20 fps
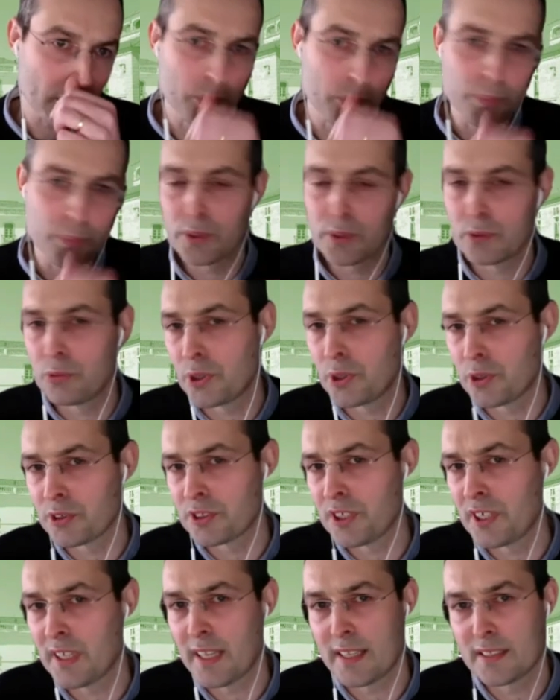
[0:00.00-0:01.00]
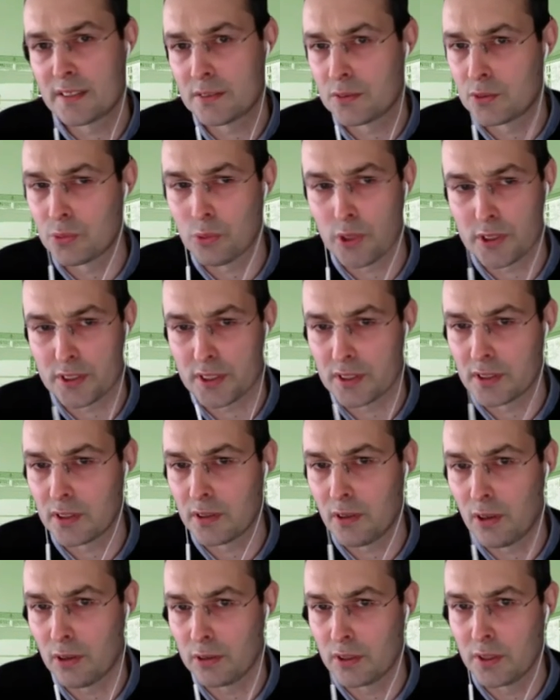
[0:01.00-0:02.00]
We consider as it was
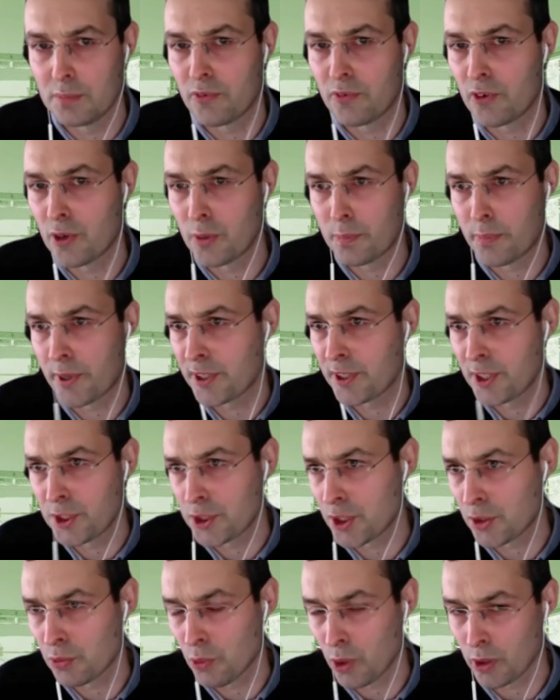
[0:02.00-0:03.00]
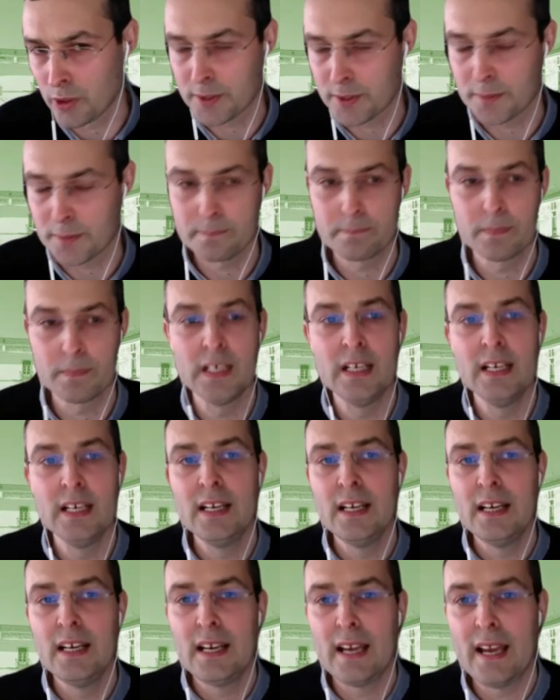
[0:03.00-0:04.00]
only for partition walls,
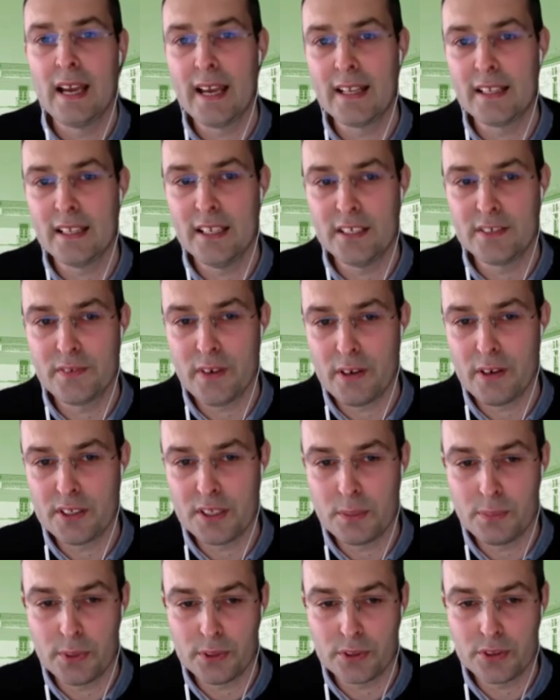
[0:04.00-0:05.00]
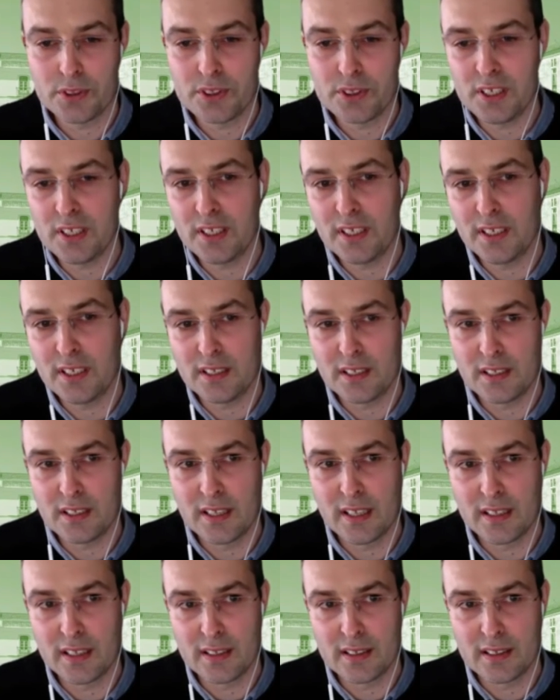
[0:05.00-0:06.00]
and it's very simple to see
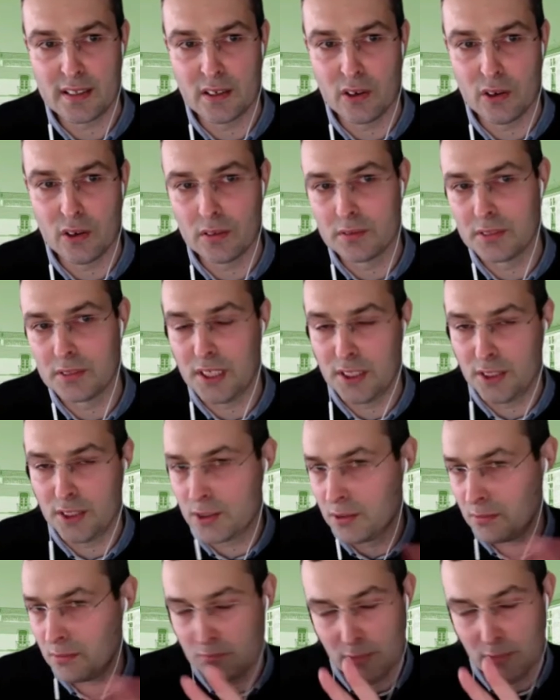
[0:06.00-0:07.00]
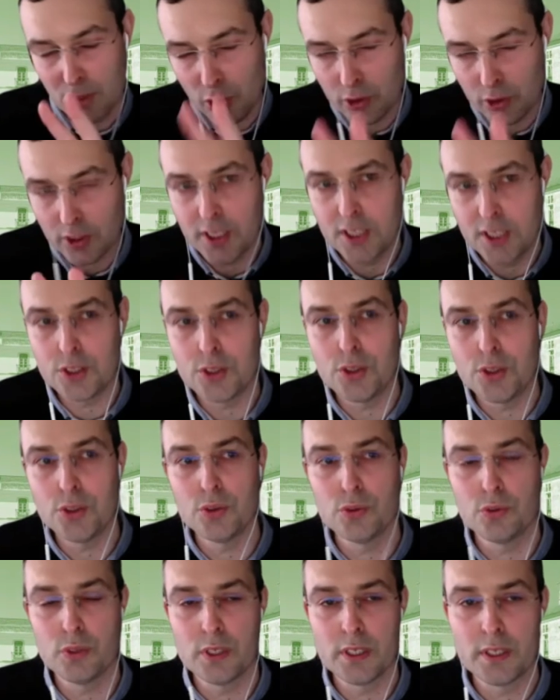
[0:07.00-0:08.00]
that only in
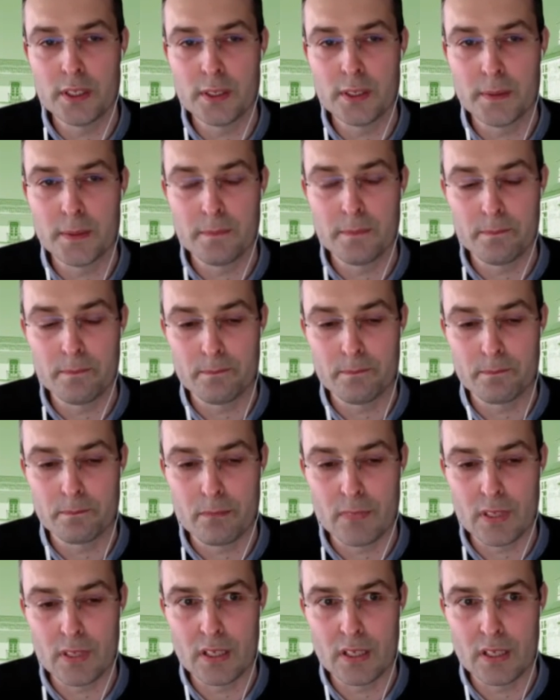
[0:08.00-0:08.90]
two